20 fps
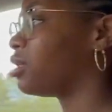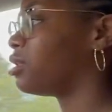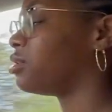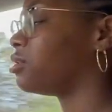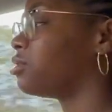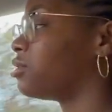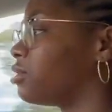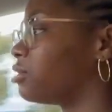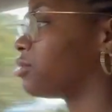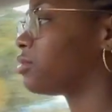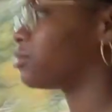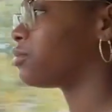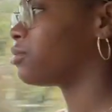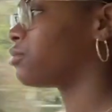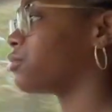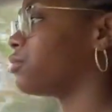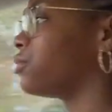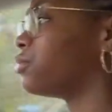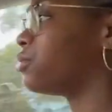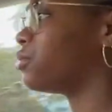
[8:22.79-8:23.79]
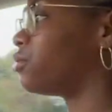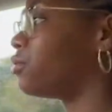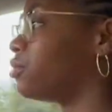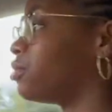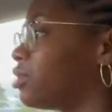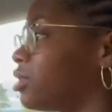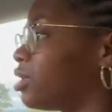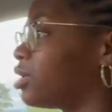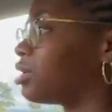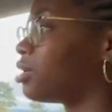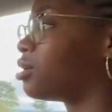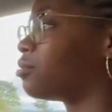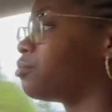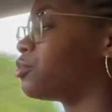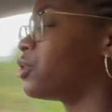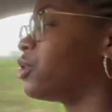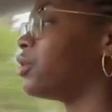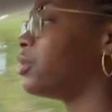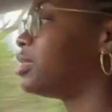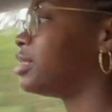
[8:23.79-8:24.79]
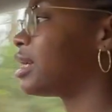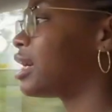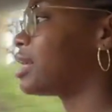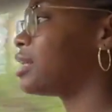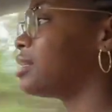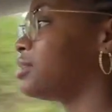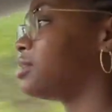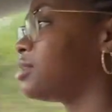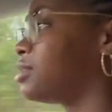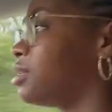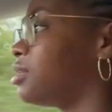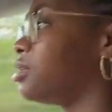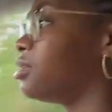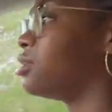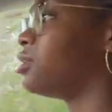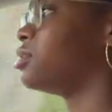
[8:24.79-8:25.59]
And through all the protests and